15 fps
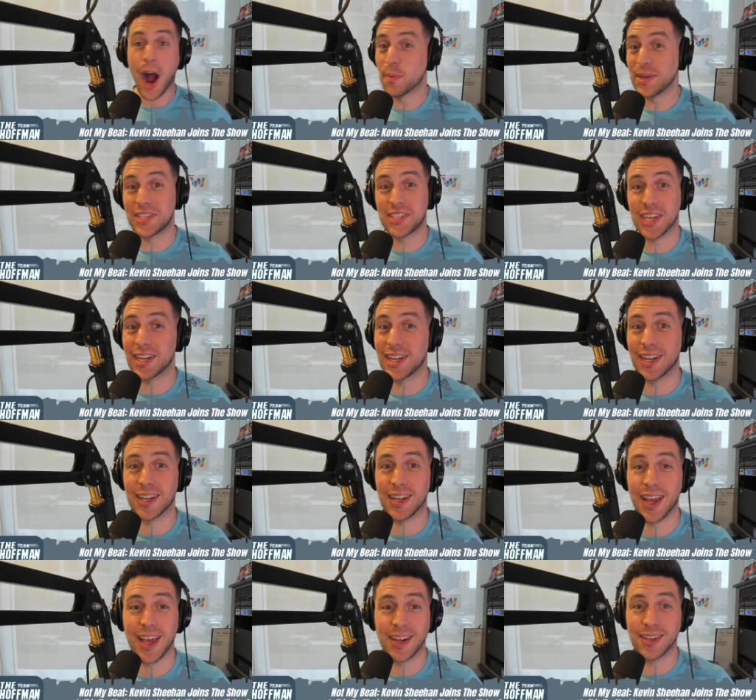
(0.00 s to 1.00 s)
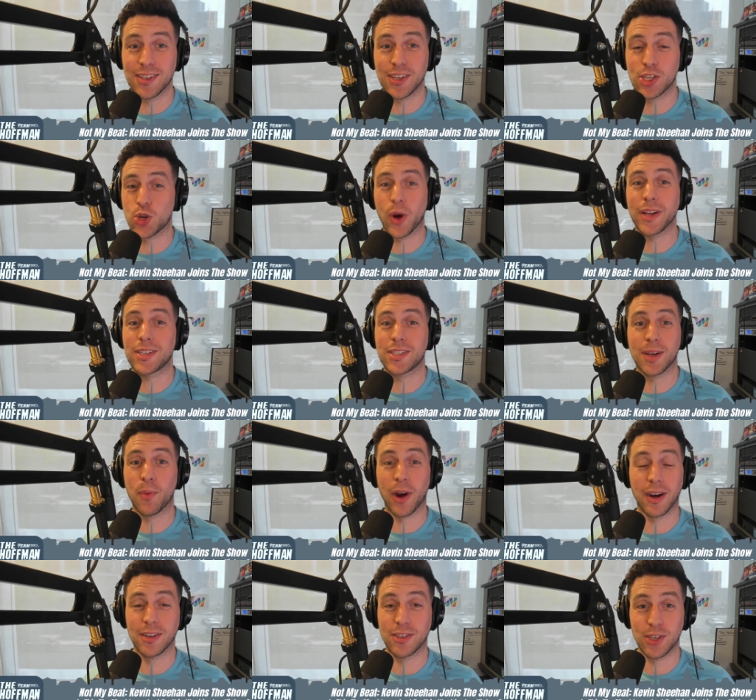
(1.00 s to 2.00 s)
I'll be sitting in, in Detroit
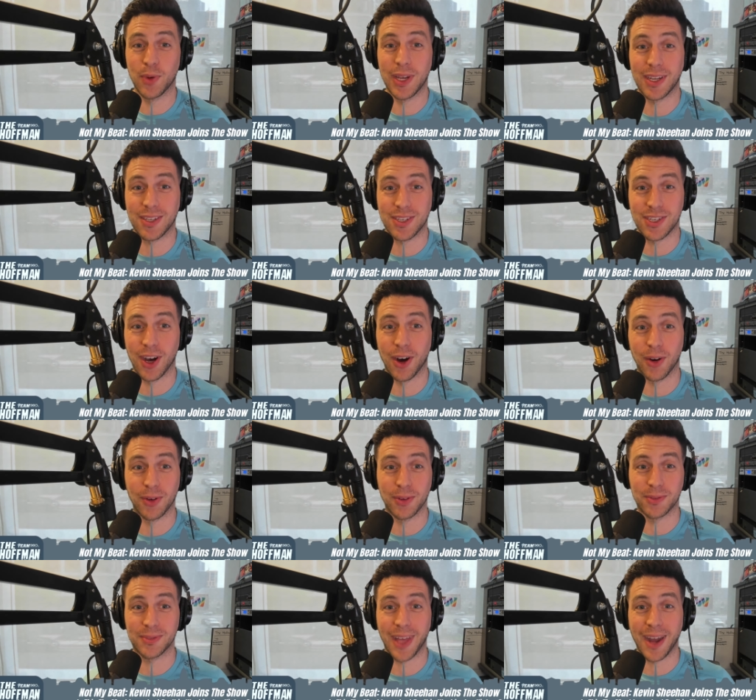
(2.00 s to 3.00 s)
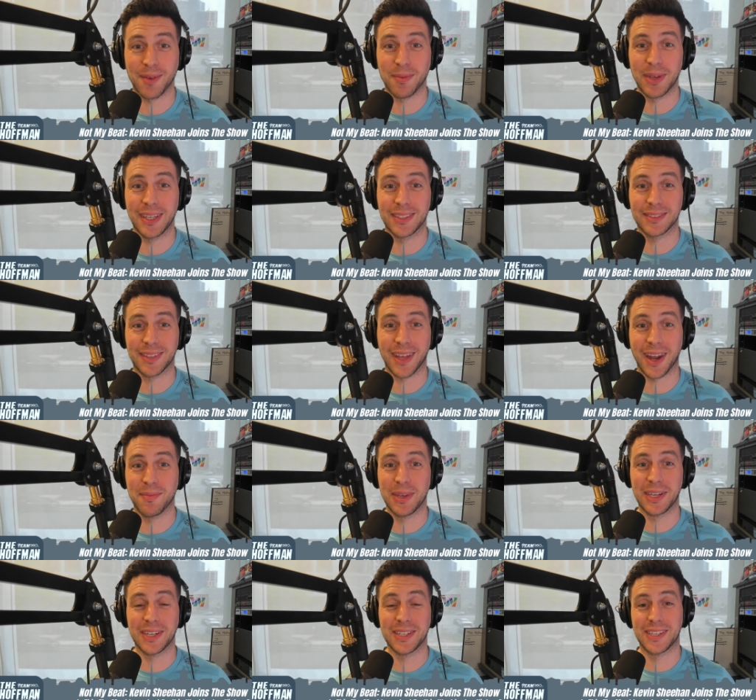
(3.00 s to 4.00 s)
somewhere in two weeks, so that'll be right, that'll
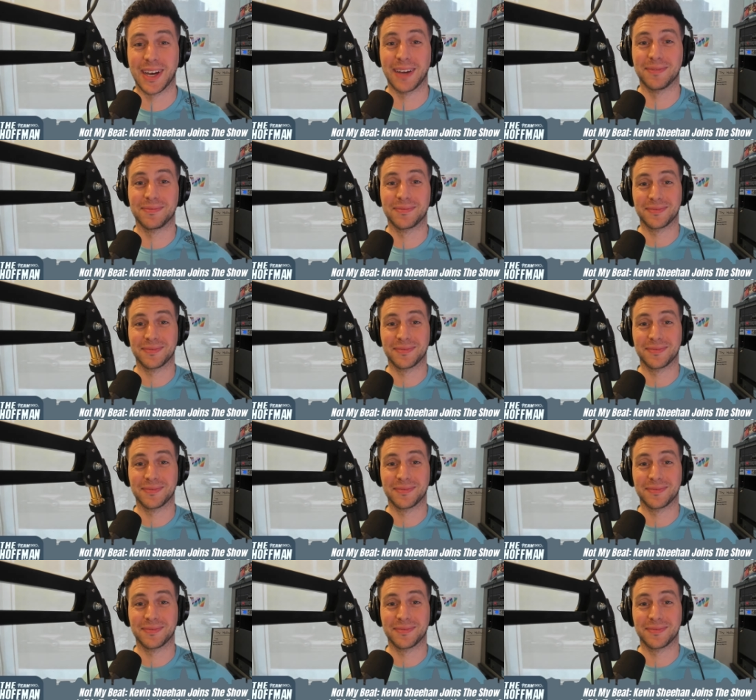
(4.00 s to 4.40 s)
be good. a good well, time. I'll